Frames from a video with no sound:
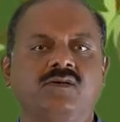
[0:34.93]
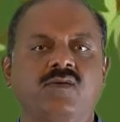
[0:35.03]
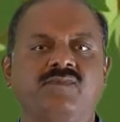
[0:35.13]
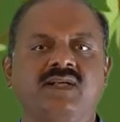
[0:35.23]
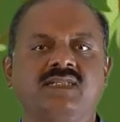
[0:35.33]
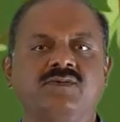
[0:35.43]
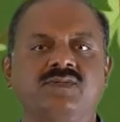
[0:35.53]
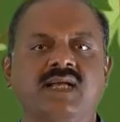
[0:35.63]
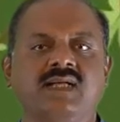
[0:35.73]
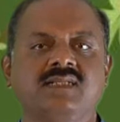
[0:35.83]
comprehensive
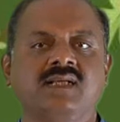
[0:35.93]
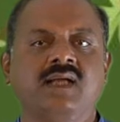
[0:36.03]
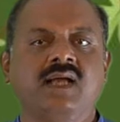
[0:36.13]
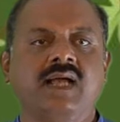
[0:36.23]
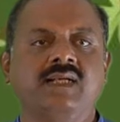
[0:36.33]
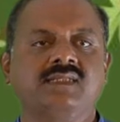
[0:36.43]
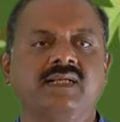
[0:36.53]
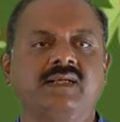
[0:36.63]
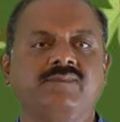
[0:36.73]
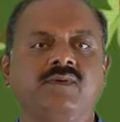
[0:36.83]
size and
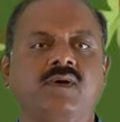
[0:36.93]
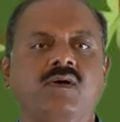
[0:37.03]
safe,